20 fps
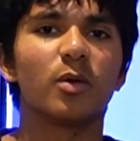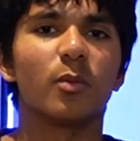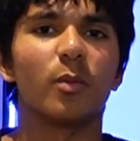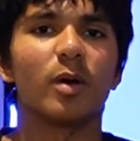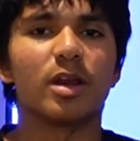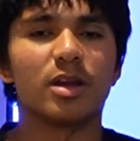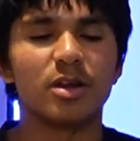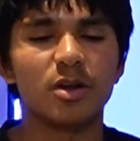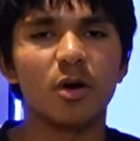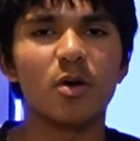
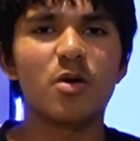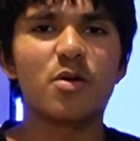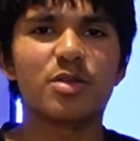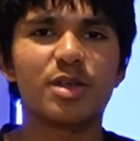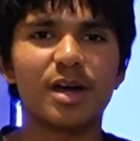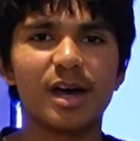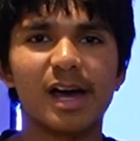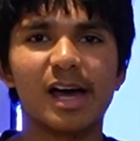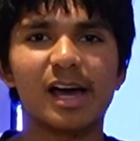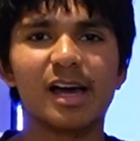We know
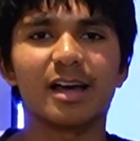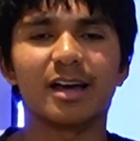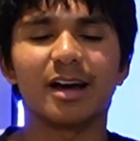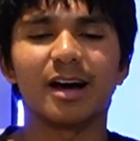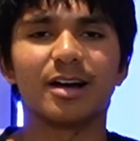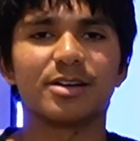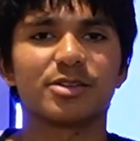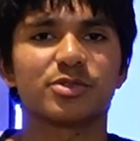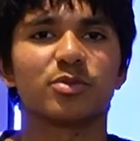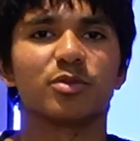that
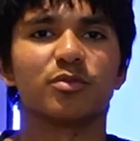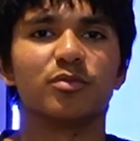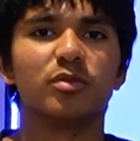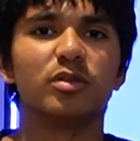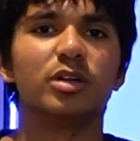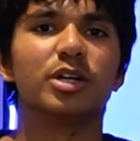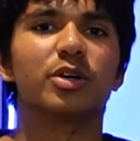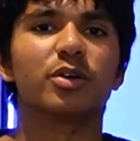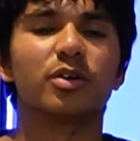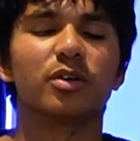Arsenal are
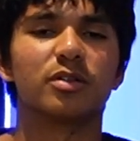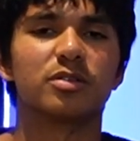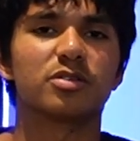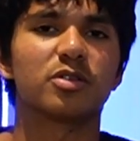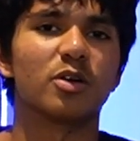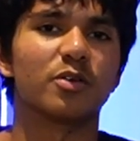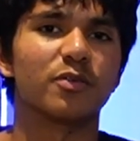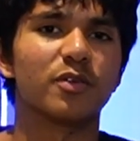really good at so